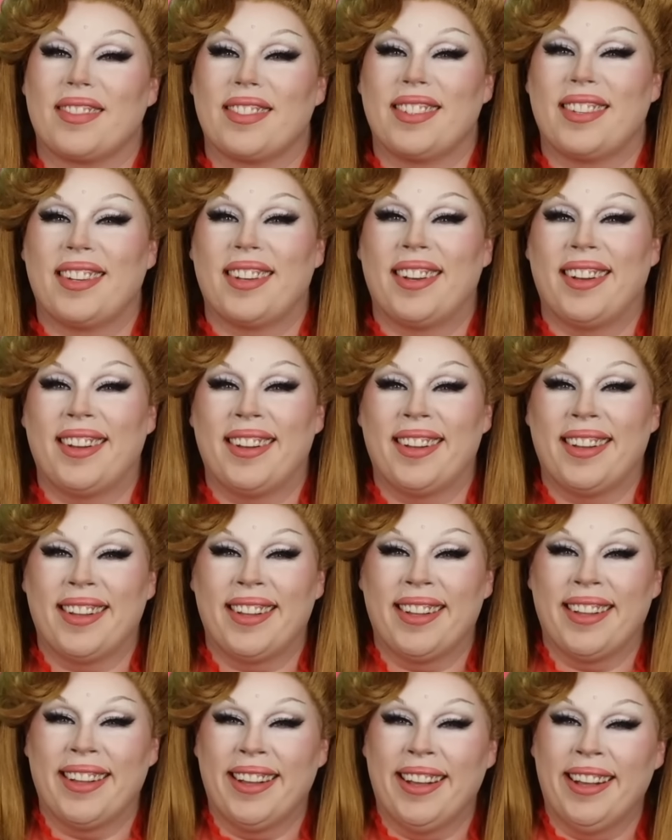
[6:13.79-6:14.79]

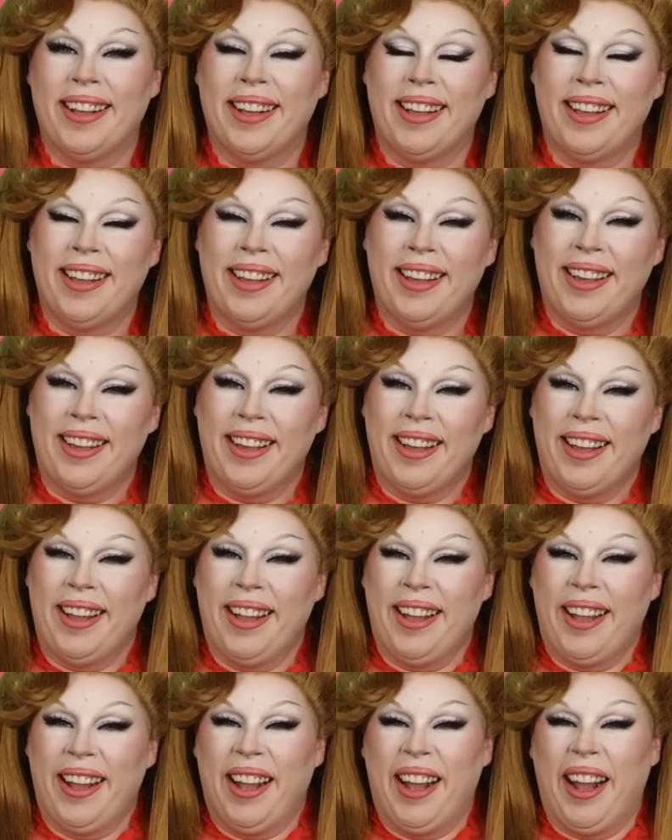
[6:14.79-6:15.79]

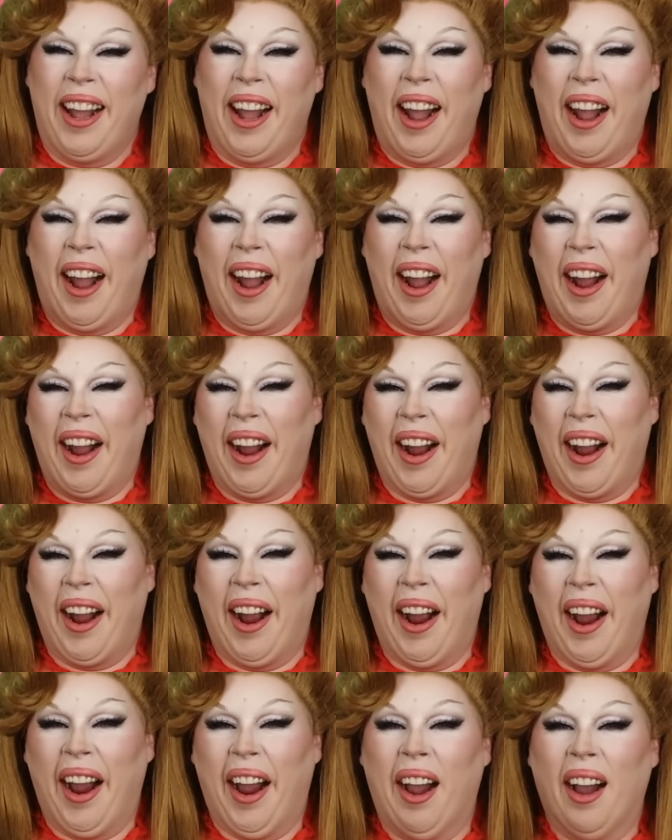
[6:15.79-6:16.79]

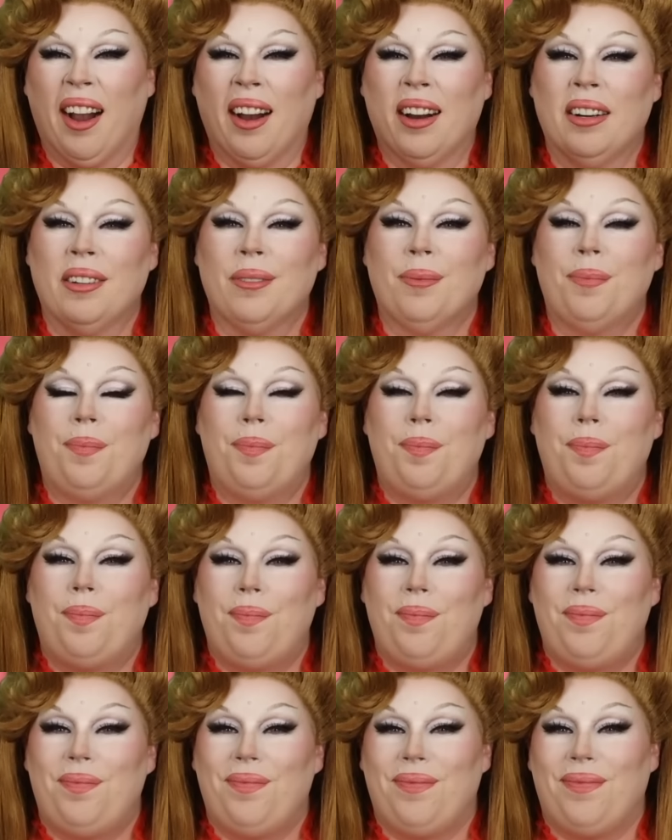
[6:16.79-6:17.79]

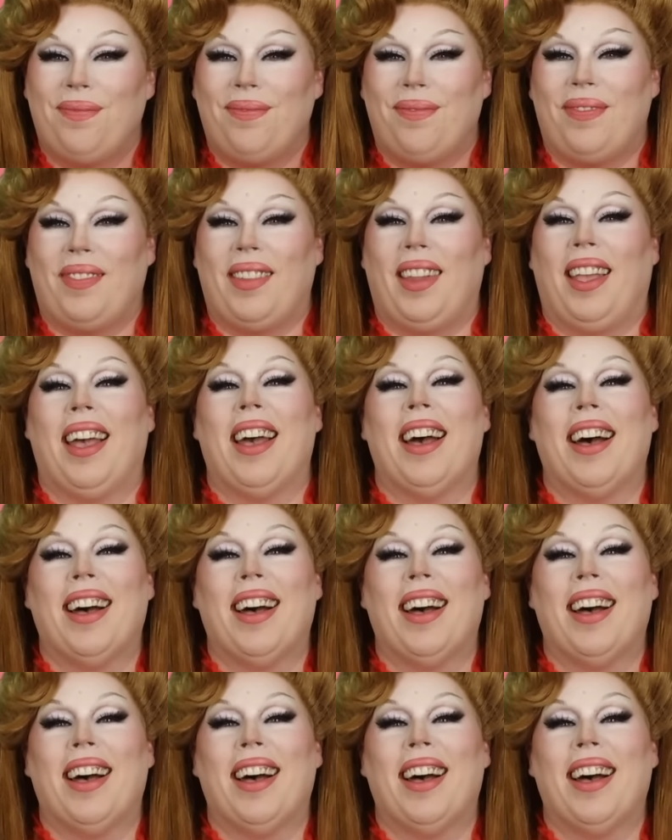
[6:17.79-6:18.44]
This person isn't speaking.